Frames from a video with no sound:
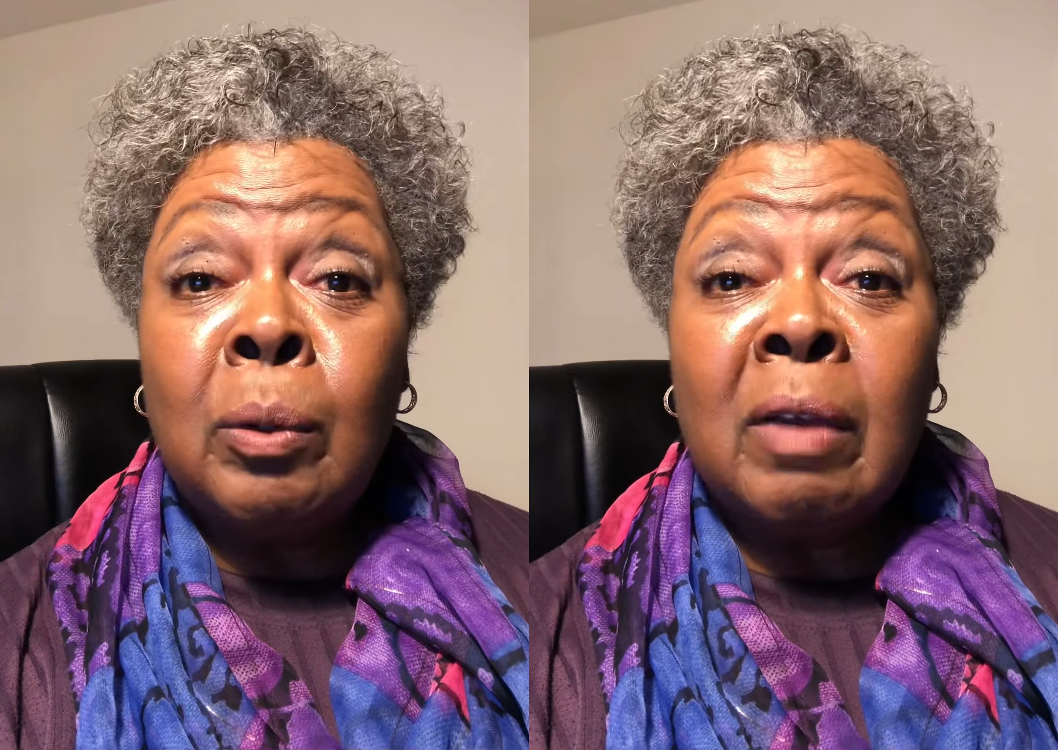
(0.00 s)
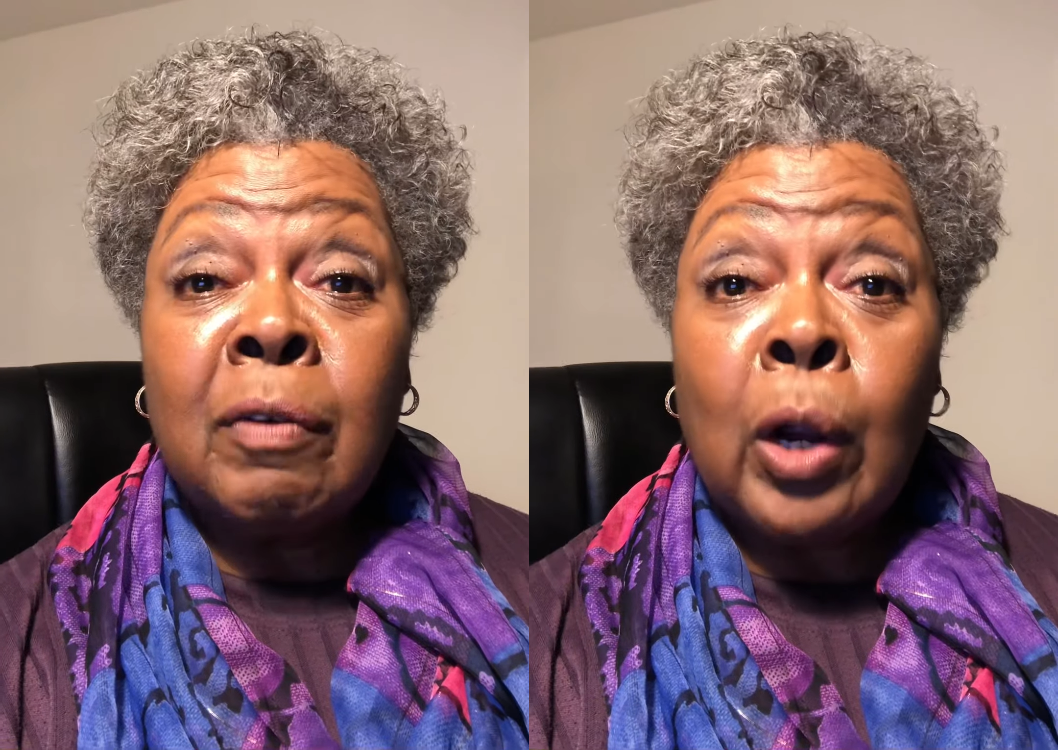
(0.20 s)

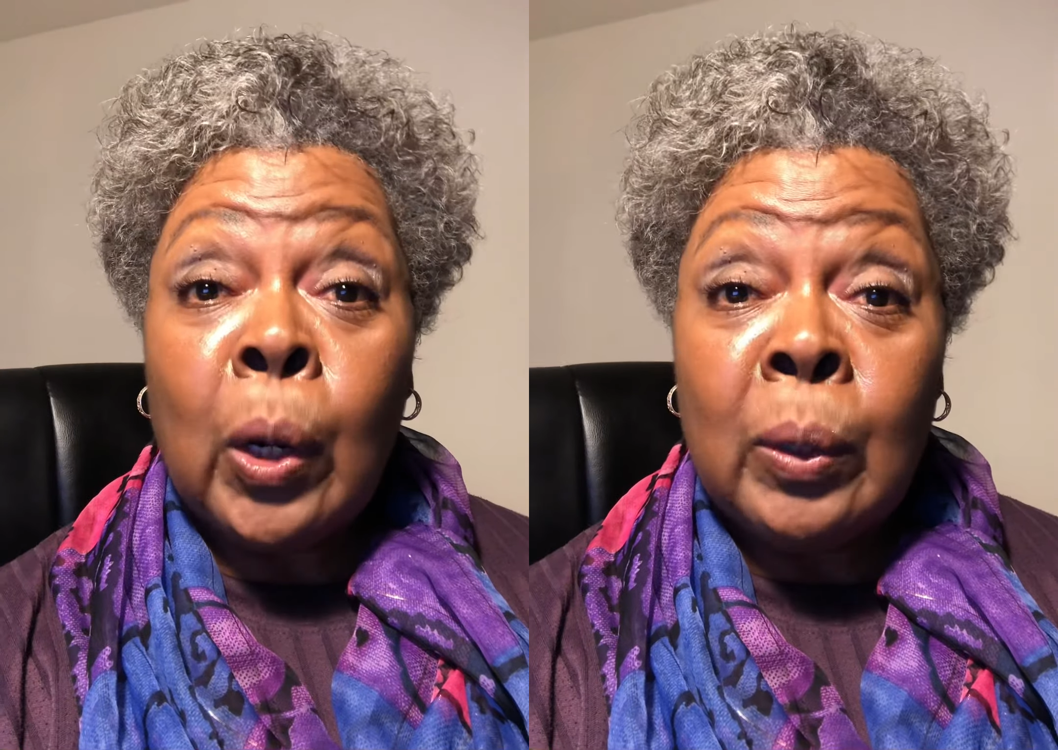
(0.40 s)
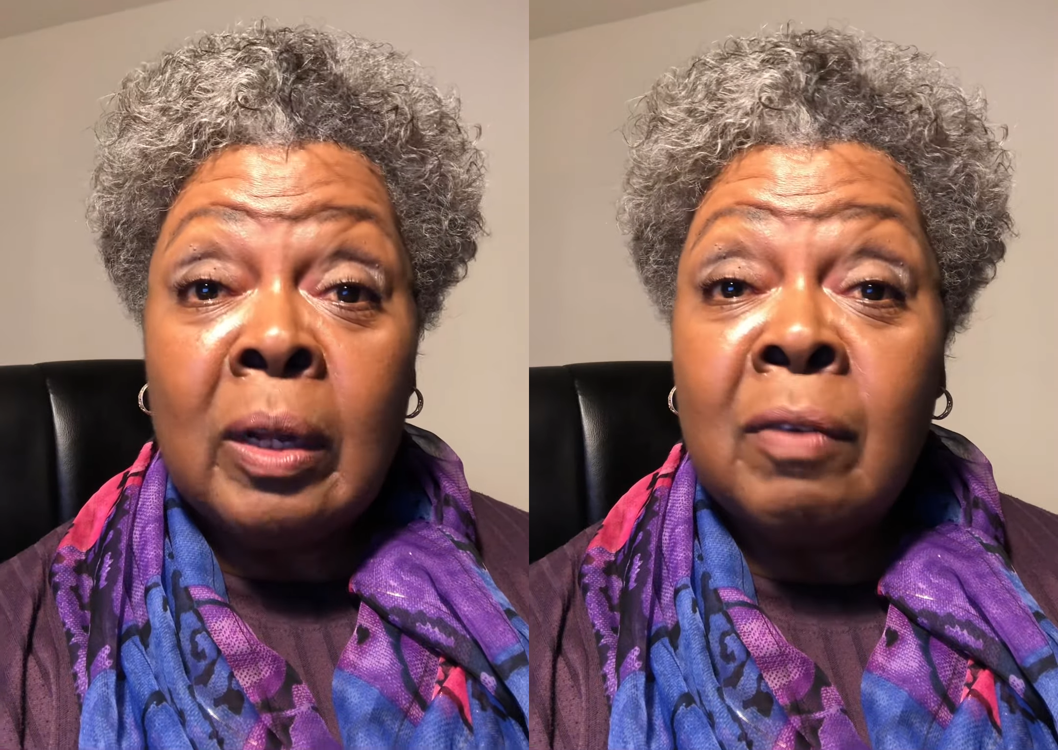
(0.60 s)
have
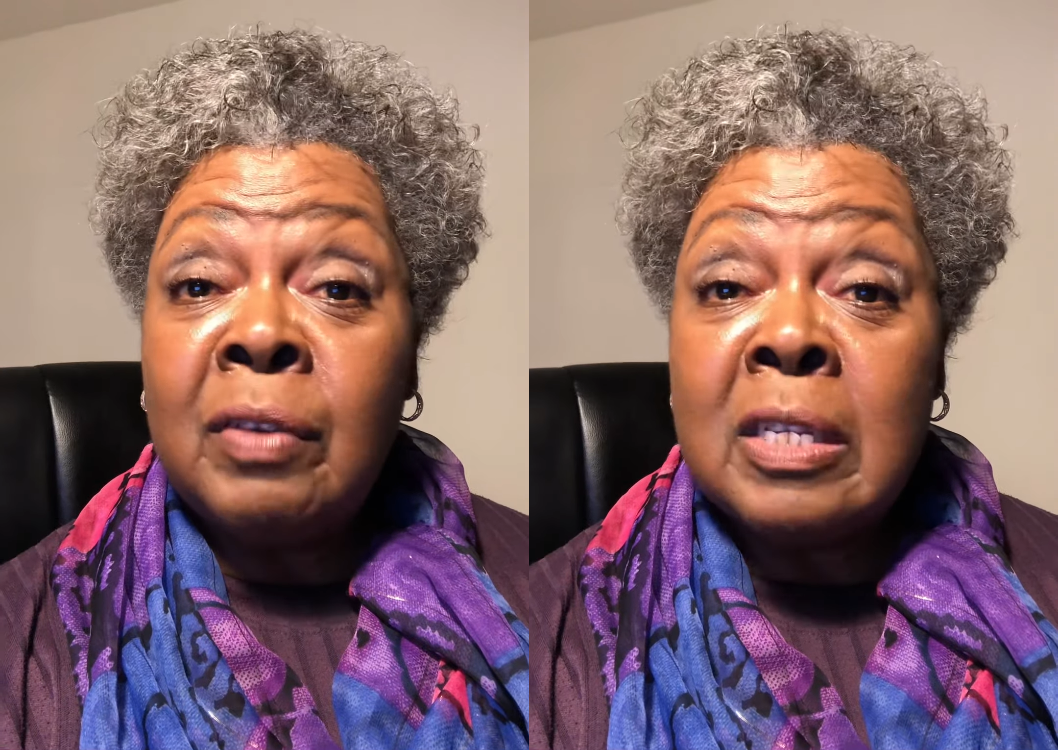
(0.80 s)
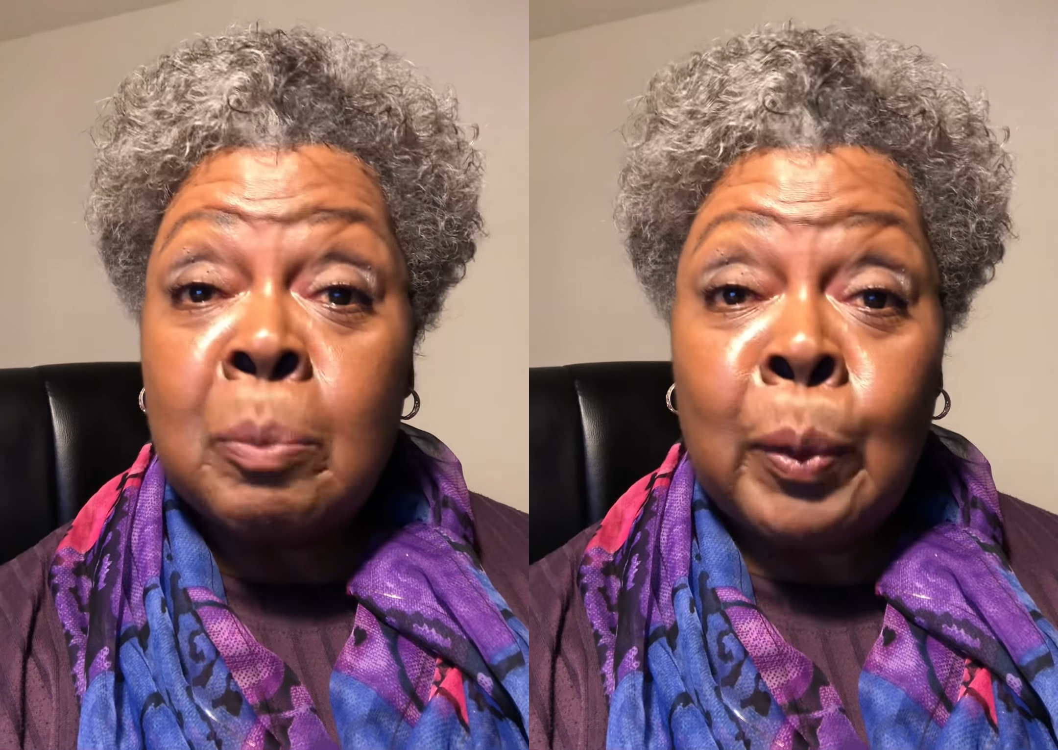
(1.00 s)
heard of
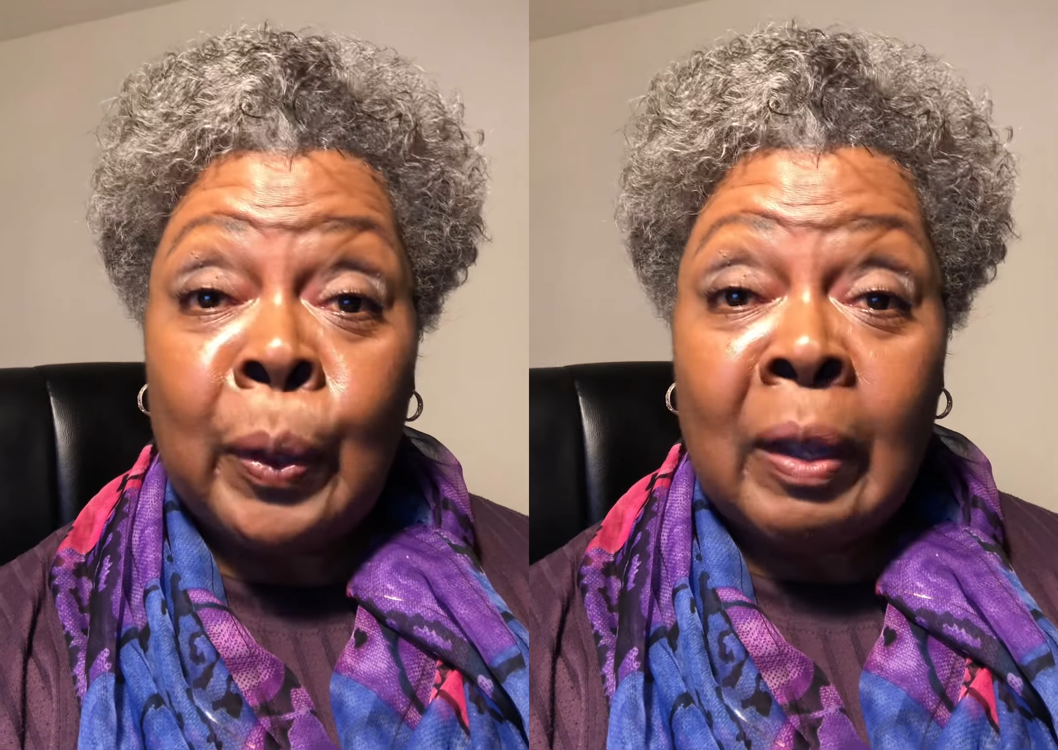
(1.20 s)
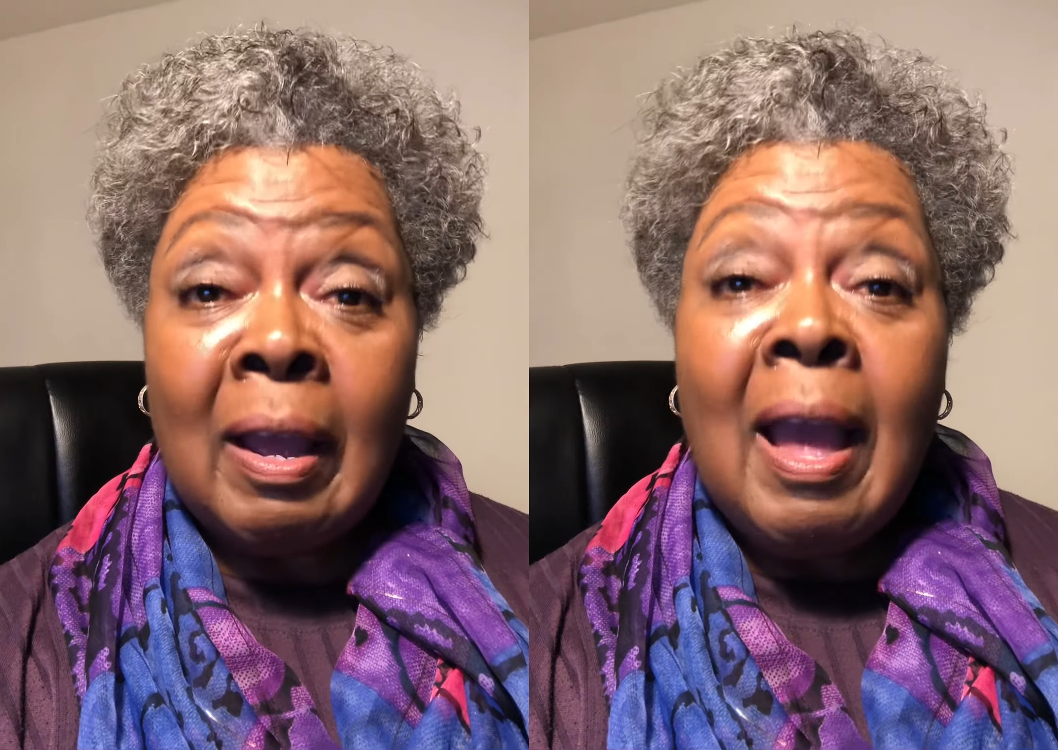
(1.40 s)
his
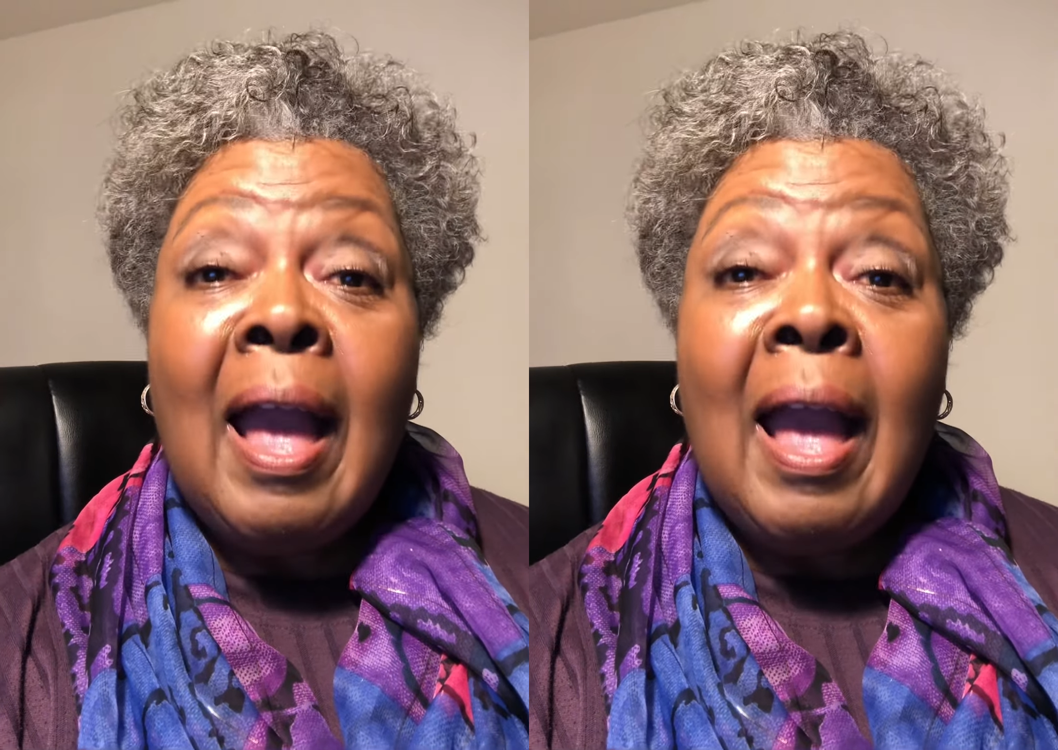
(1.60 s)
book,